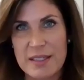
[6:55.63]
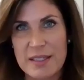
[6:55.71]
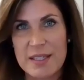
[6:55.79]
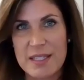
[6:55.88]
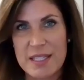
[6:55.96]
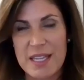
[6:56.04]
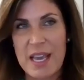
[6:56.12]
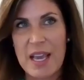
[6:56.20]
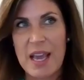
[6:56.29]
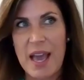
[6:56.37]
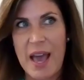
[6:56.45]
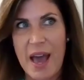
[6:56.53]
to
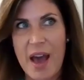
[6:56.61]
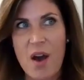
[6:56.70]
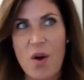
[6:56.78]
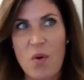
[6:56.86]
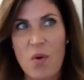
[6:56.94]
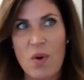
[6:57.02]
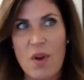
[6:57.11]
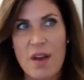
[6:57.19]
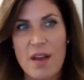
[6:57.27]
see how